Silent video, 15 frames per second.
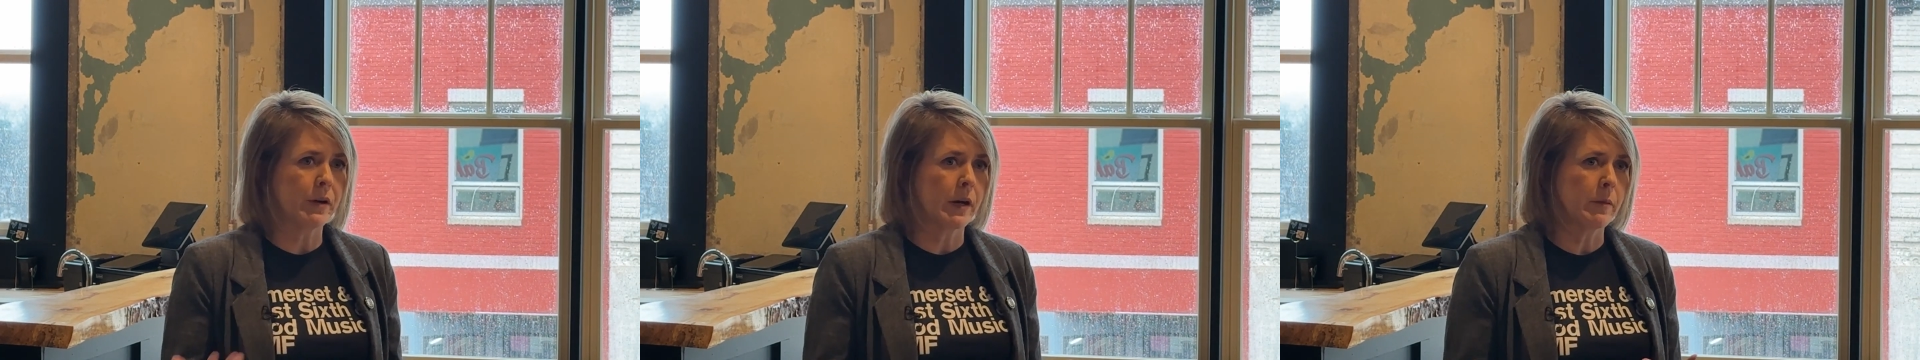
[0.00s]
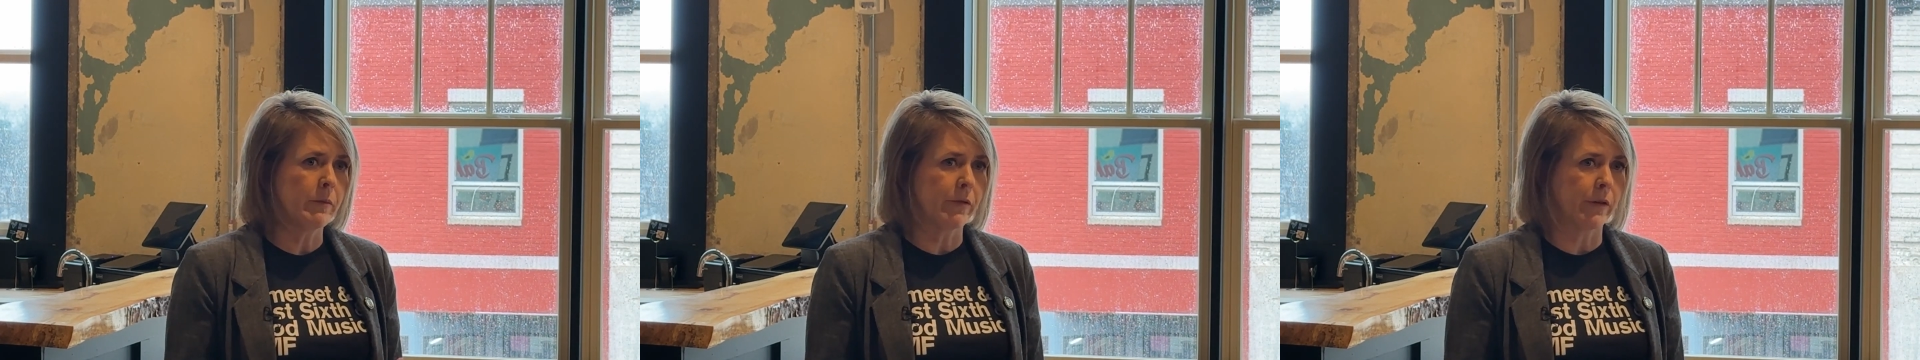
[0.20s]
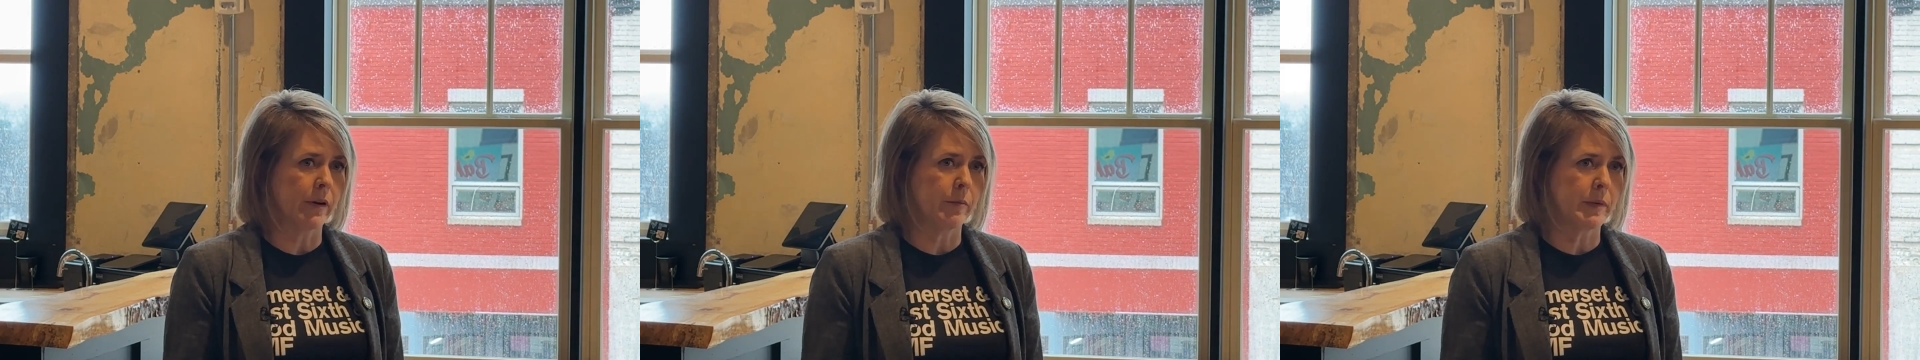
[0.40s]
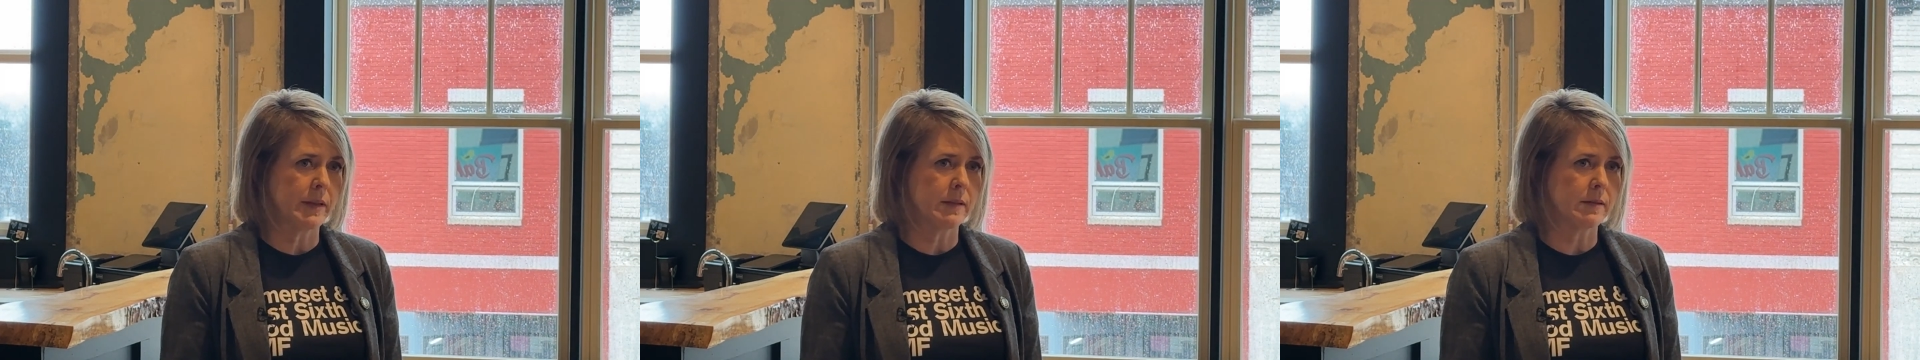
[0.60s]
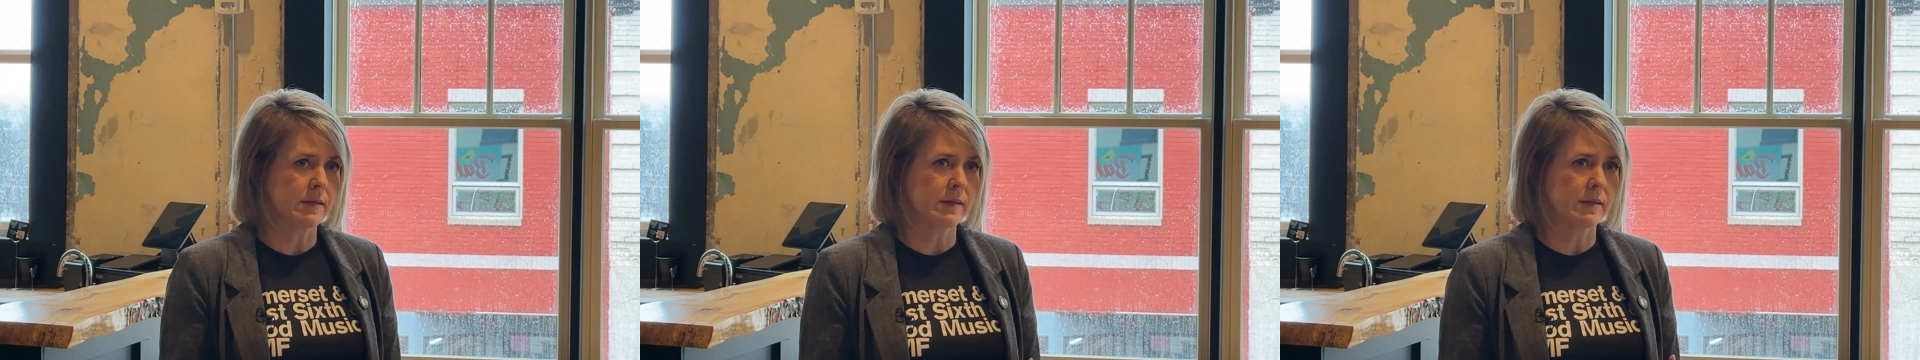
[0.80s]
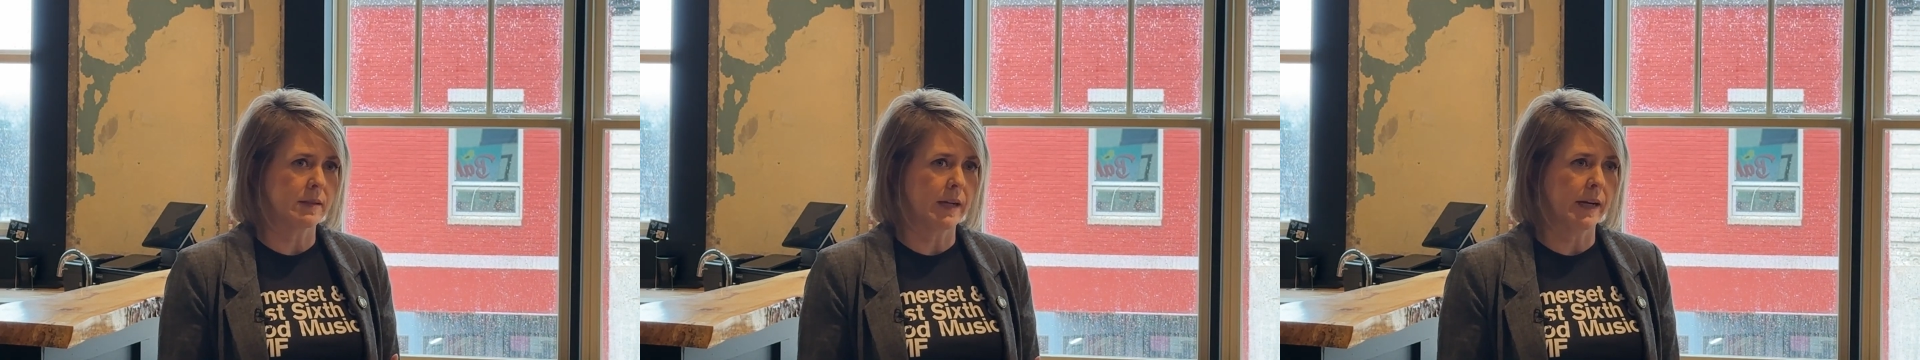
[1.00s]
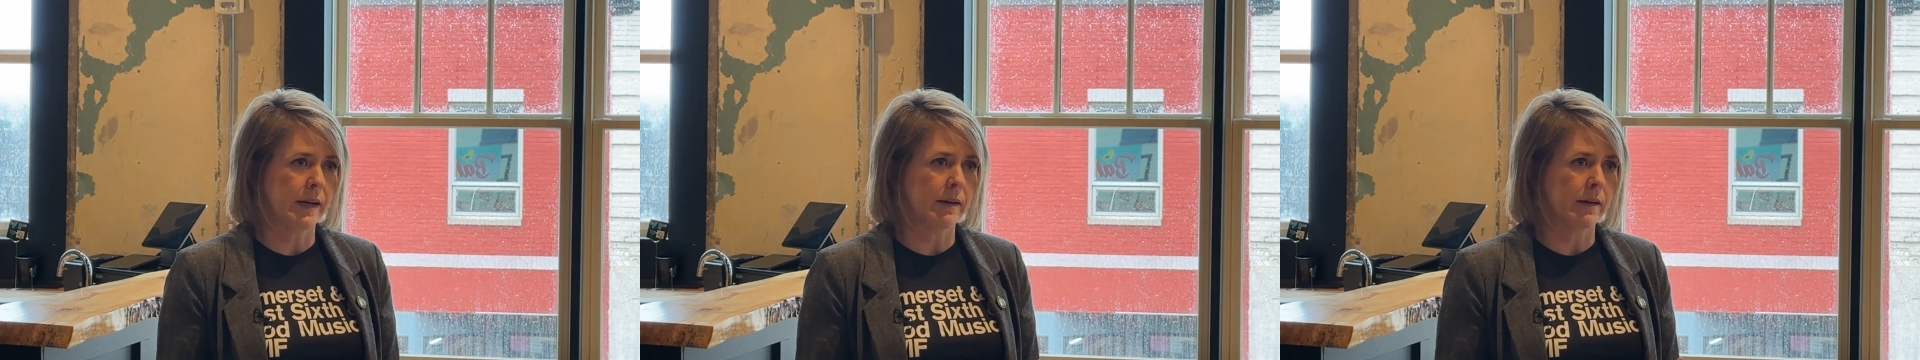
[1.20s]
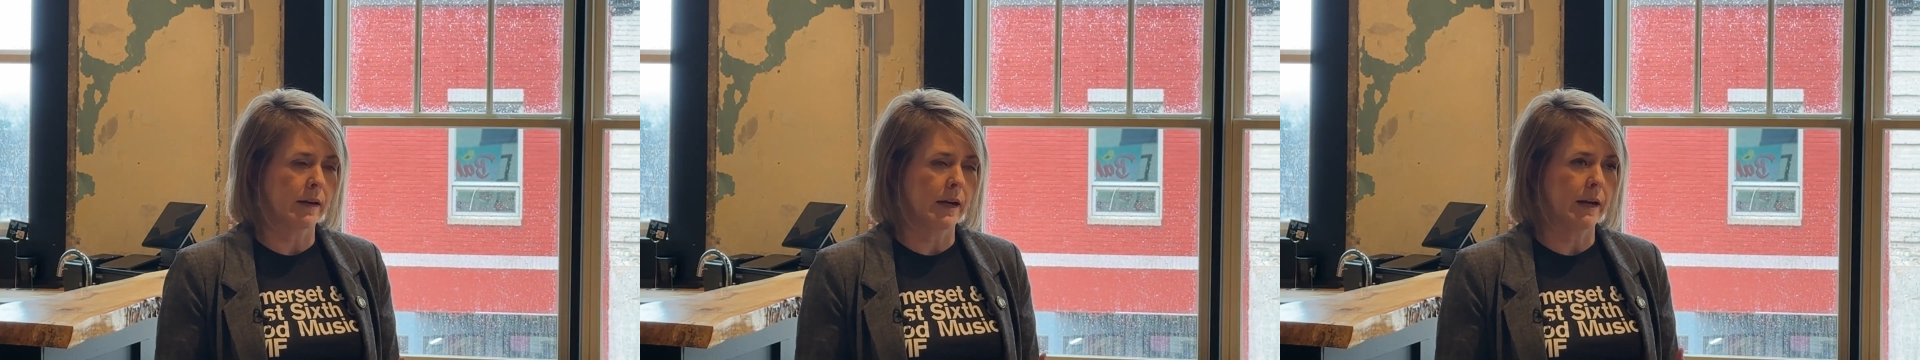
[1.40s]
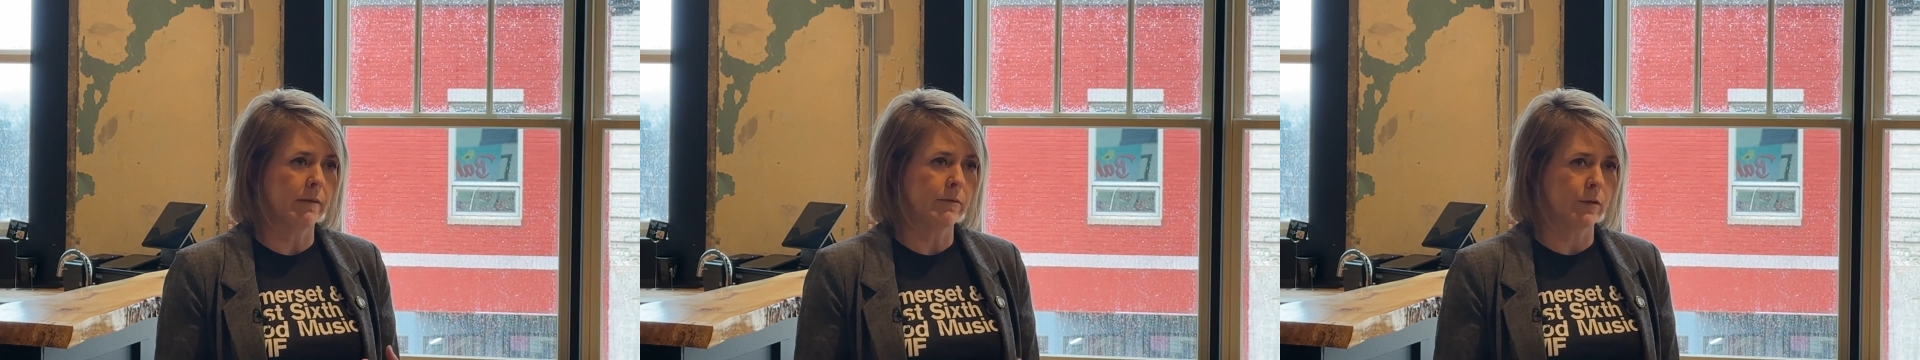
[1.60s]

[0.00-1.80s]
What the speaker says: you come from in this state,